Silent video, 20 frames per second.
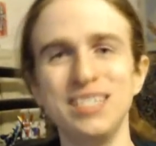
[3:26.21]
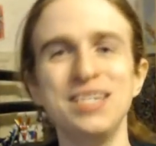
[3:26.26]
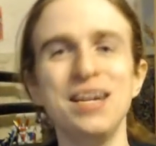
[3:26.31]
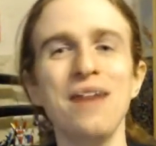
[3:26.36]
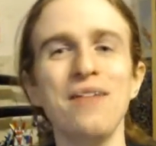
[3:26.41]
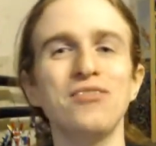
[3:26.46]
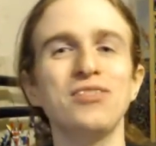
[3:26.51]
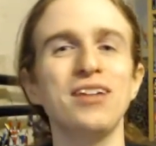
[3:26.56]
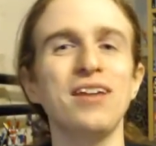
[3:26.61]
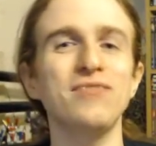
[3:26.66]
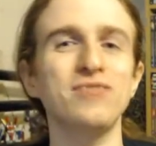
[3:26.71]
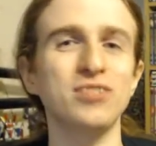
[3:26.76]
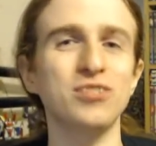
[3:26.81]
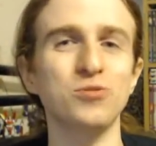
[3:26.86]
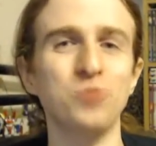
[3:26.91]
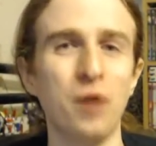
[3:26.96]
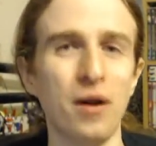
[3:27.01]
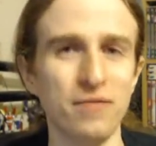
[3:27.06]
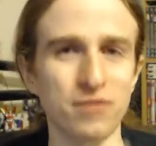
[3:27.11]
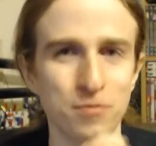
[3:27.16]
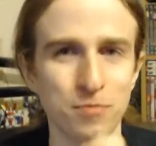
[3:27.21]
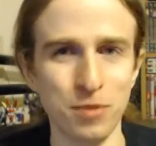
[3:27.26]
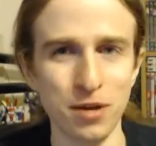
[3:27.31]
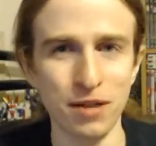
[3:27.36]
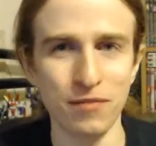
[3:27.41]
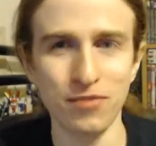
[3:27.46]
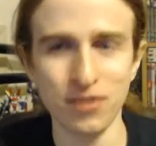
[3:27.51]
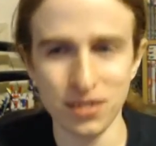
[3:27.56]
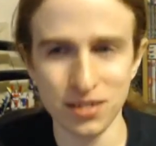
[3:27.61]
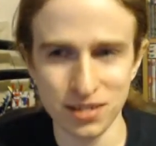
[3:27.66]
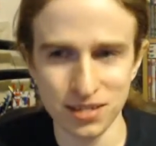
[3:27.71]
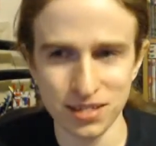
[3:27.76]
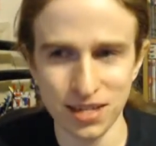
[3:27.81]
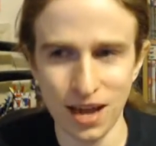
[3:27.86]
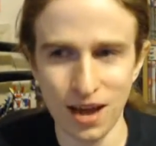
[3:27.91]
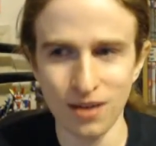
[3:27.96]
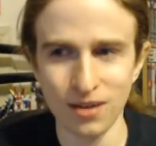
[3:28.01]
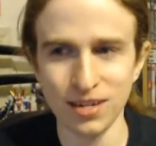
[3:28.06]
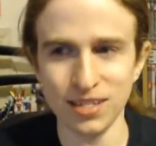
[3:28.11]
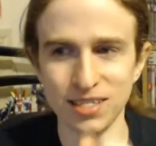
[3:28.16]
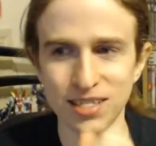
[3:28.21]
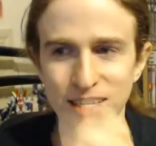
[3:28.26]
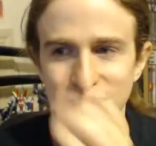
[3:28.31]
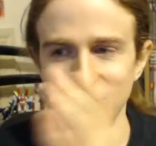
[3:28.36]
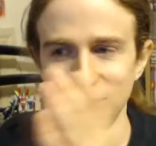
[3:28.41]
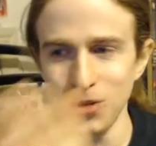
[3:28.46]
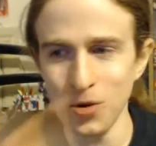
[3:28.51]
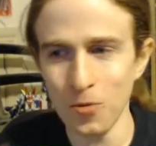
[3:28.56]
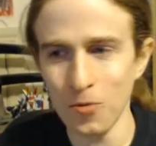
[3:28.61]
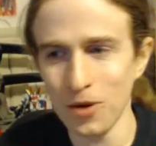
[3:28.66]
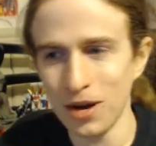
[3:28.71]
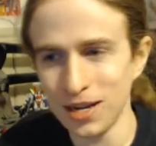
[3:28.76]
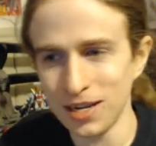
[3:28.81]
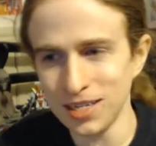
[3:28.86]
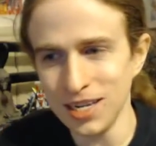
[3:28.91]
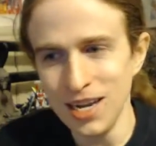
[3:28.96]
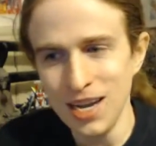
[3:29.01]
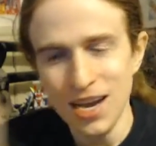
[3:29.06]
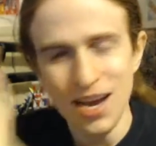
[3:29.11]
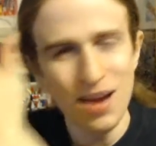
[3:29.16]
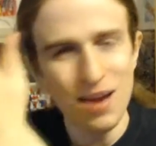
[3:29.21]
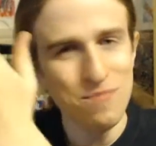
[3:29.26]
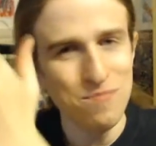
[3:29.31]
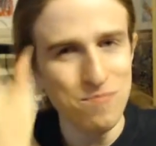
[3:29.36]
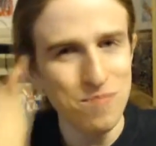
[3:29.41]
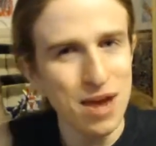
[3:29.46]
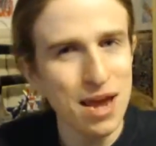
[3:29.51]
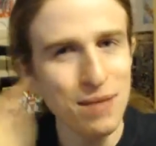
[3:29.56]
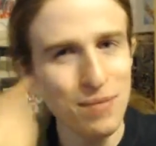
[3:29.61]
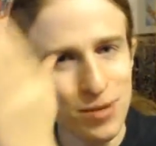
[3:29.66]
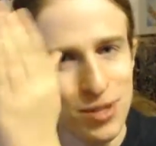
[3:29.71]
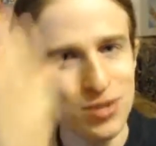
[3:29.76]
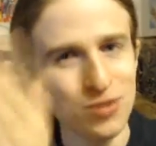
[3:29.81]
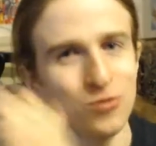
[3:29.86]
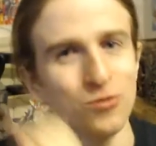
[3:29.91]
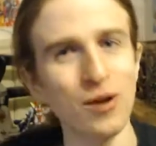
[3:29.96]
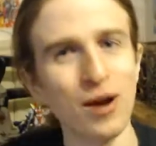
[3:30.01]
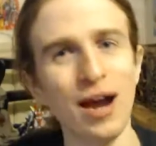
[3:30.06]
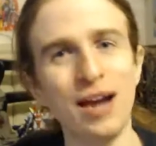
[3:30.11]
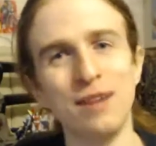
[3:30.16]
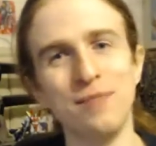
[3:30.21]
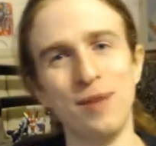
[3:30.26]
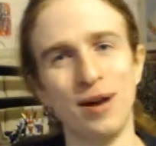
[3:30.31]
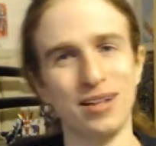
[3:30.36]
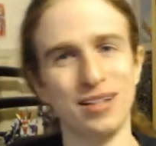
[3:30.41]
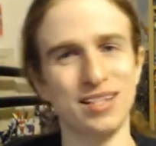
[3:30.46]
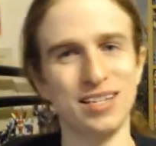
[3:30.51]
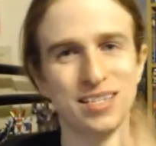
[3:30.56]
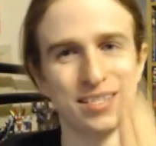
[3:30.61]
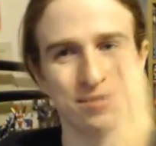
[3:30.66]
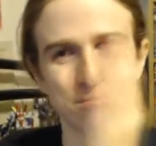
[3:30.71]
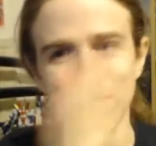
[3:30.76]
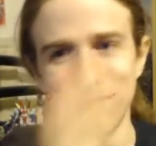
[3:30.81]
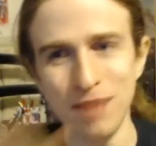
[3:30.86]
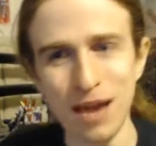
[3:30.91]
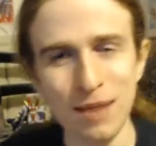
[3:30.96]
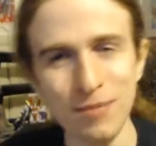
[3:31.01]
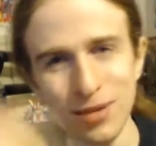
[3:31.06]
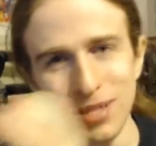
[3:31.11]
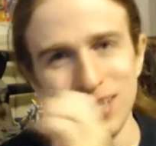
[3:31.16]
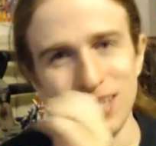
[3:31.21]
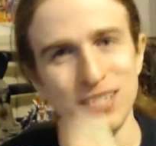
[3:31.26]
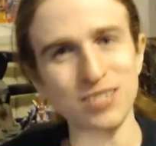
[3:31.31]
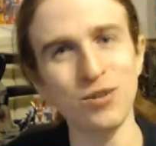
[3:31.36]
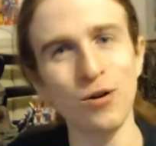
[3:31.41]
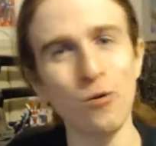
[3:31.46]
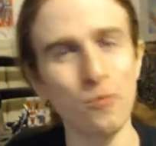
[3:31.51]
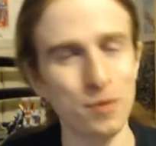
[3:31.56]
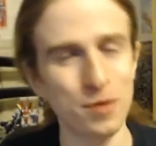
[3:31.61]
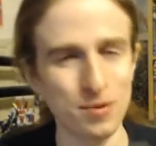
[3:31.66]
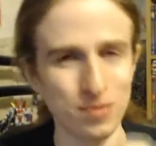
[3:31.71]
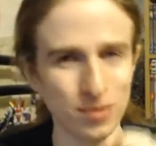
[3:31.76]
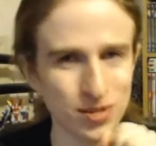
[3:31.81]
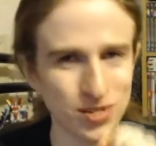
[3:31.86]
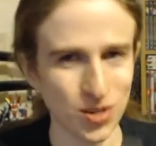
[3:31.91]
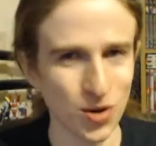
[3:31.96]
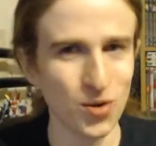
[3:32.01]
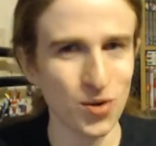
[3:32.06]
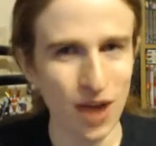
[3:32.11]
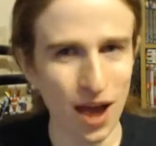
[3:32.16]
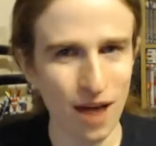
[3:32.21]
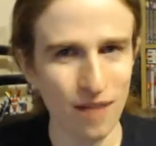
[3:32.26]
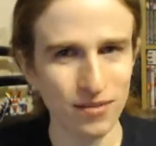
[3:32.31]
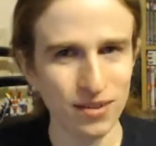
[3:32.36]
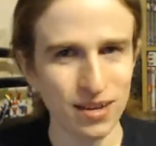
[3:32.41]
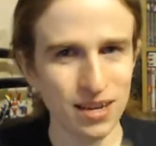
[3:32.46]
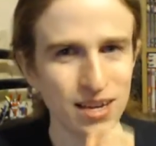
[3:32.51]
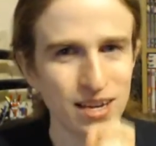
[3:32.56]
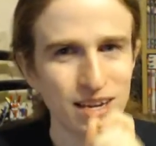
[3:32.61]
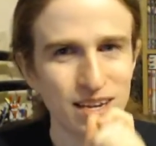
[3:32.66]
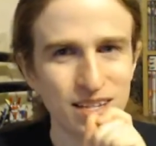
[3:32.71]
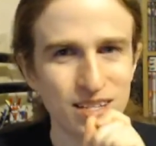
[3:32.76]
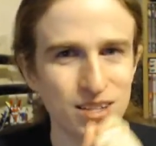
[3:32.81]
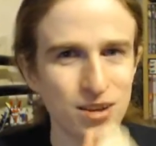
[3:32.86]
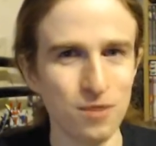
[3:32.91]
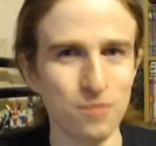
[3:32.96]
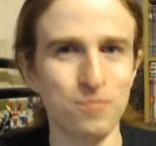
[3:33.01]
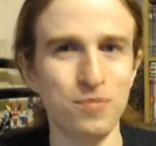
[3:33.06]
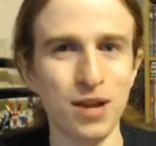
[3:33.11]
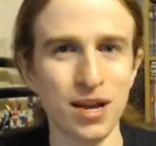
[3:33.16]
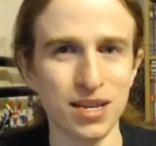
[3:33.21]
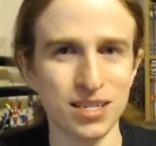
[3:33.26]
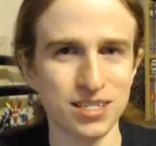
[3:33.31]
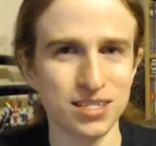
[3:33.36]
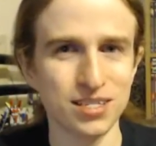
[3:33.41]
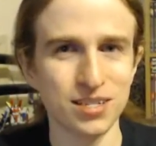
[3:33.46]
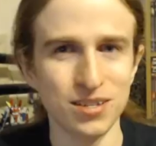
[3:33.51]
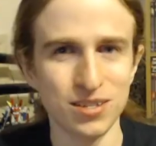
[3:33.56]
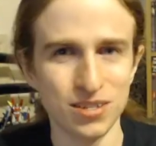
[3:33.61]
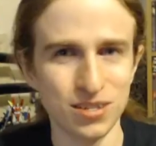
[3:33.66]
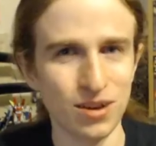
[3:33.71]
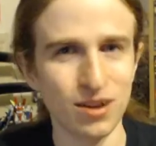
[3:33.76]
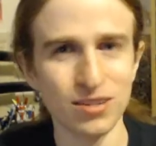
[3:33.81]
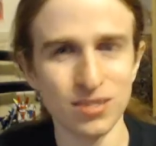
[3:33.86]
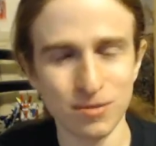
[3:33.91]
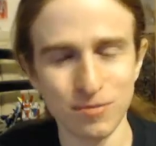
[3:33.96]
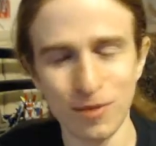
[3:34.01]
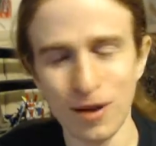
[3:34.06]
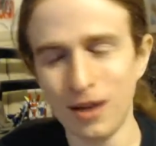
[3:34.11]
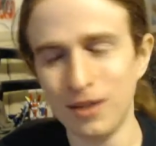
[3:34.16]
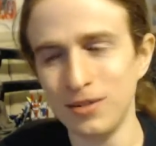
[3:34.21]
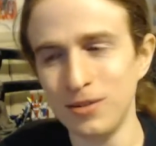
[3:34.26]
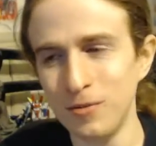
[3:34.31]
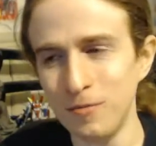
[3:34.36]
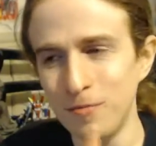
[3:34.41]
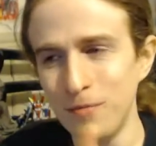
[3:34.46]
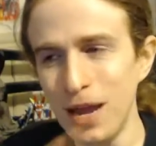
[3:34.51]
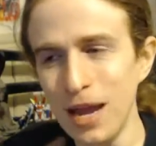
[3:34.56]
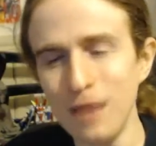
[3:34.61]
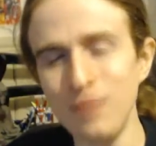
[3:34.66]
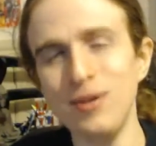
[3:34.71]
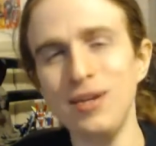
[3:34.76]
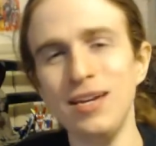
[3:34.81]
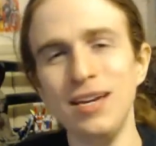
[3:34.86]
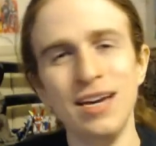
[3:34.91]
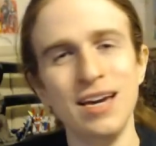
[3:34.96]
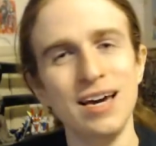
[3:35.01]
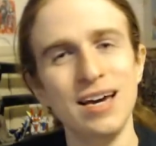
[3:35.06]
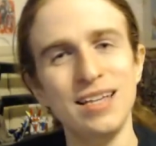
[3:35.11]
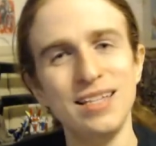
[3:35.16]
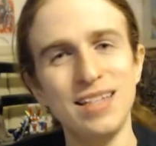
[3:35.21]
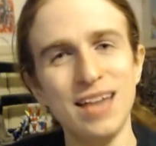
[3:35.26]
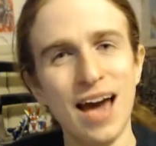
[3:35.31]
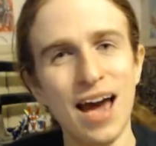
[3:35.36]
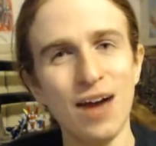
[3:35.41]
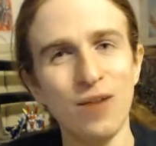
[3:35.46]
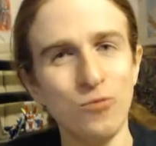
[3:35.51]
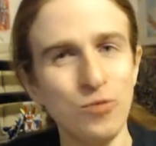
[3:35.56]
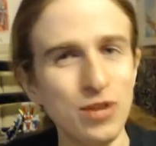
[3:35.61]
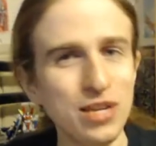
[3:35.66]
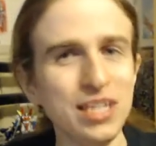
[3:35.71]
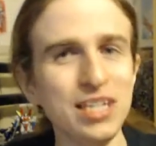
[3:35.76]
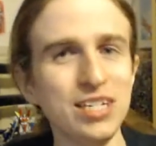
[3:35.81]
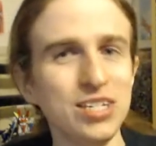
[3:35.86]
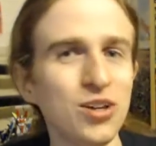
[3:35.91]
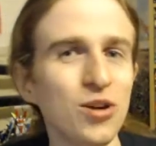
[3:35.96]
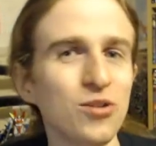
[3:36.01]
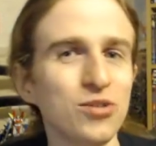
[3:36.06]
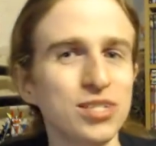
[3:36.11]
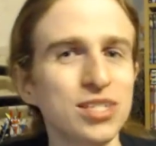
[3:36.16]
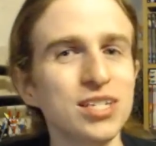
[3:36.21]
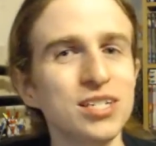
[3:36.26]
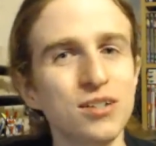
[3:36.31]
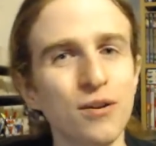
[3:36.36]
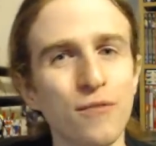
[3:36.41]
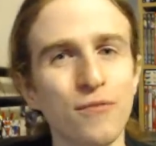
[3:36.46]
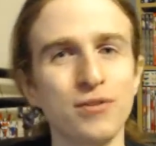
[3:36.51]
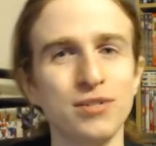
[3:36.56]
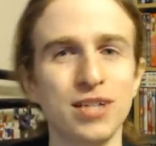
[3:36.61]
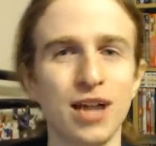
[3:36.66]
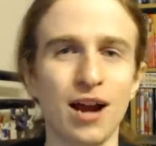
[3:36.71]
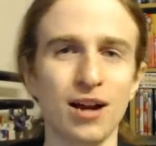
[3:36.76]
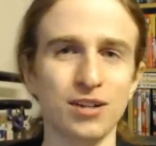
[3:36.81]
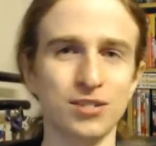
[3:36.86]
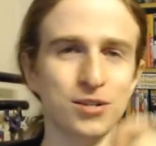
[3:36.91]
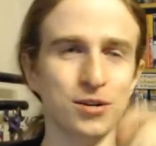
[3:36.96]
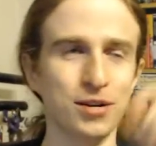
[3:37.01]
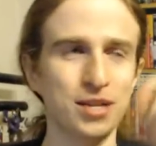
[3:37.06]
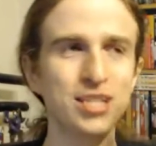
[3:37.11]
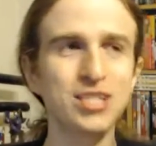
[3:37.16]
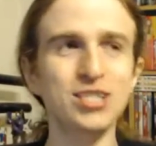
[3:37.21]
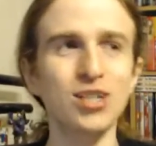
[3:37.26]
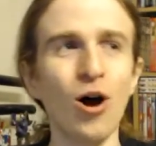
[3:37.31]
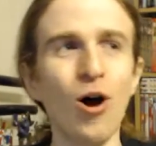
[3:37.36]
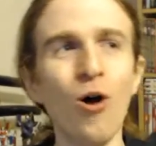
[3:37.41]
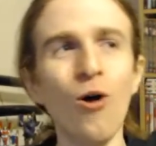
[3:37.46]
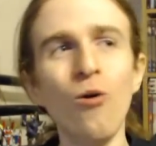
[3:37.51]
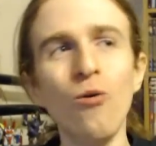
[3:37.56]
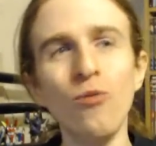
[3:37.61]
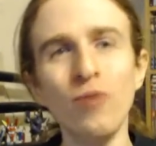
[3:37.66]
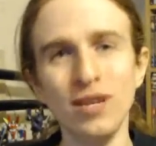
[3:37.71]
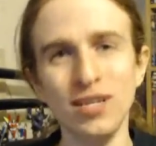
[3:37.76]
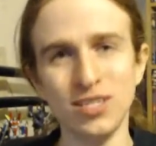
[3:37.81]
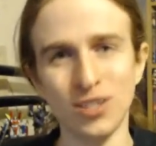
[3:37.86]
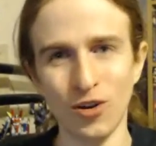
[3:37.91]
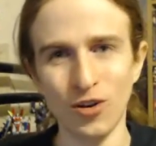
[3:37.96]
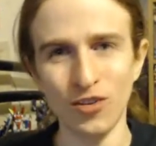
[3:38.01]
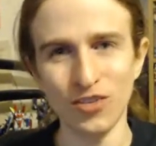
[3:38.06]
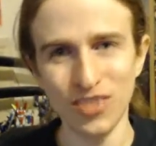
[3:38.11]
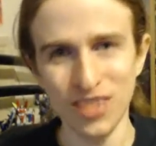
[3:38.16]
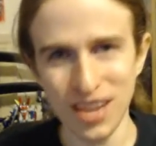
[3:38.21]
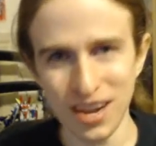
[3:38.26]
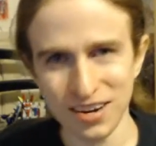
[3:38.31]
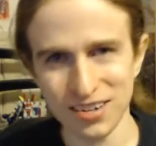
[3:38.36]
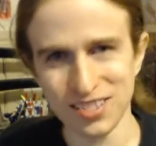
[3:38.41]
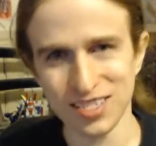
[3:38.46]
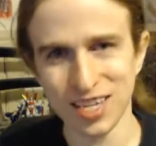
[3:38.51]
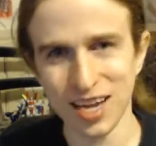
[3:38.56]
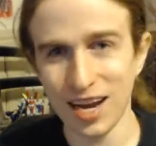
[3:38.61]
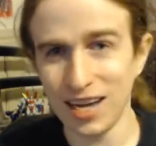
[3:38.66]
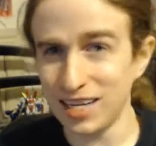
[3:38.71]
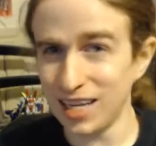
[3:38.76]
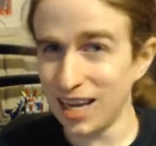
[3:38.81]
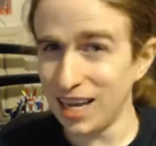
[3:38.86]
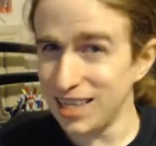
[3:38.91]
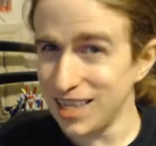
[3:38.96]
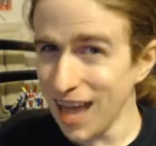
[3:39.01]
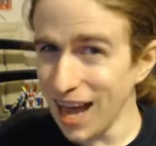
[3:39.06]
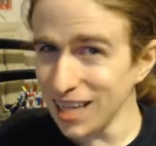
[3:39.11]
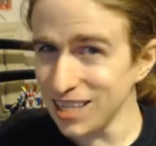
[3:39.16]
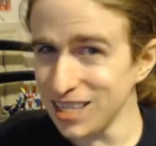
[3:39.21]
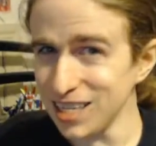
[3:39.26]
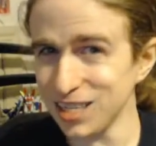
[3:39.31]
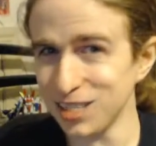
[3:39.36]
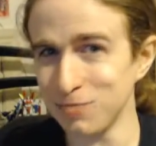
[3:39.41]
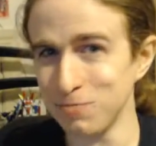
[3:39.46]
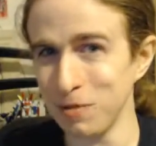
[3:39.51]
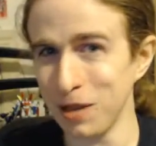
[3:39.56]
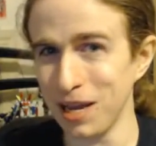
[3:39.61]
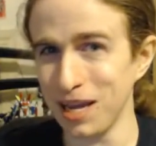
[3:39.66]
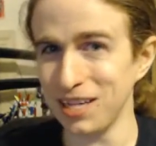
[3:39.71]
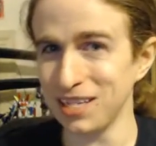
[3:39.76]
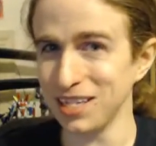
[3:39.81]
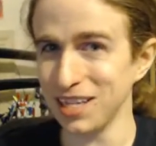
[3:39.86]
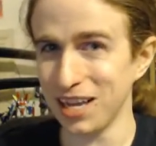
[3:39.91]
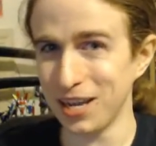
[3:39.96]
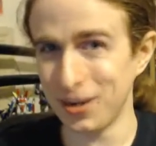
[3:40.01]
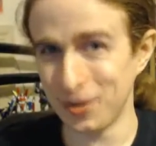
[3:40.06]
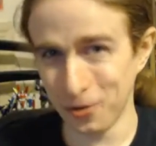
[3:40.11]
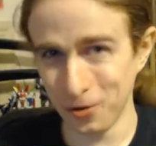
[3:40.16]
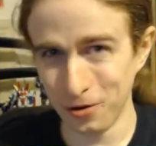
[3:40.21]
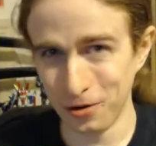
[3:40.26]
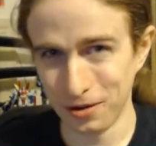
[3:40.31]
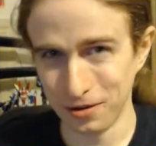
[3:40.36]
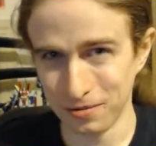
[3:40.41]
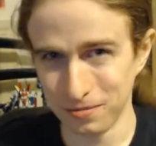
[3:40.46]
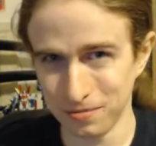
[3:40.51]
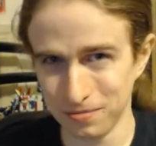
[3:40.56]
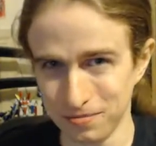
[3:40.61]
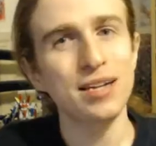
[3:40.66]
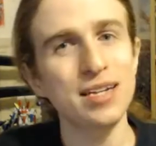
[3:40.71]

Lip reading: He never gives his wife the benefit of the doubt and says, you know what, maybe you're right about this. Maybe these old people don't have their best thoughts about you. Maybe that we need to go see a different doctor. He's always on their side, and that's explained later on.